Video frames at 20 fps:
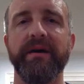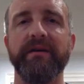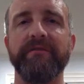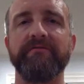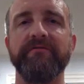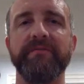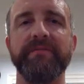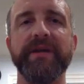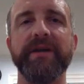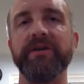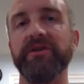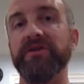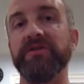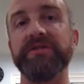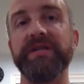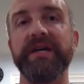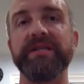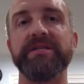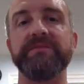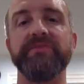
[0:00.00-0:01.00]
from there, use
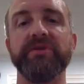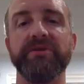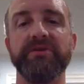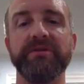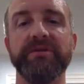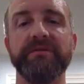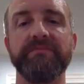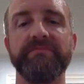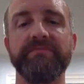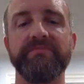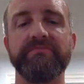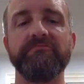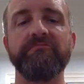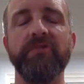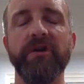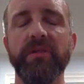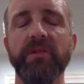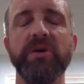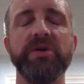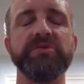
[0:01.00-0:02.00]
that to build
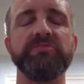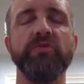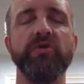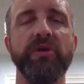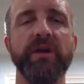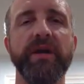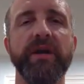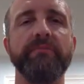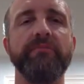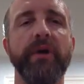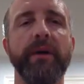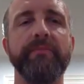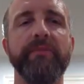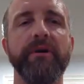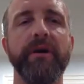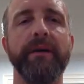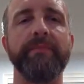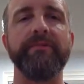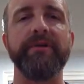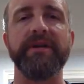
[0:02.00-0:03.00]
what looks more like a proper
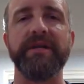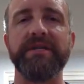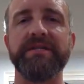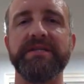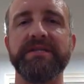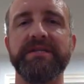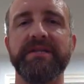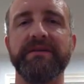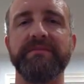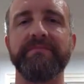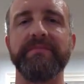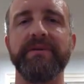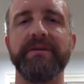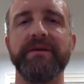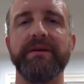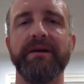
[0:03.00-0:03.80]
operating system.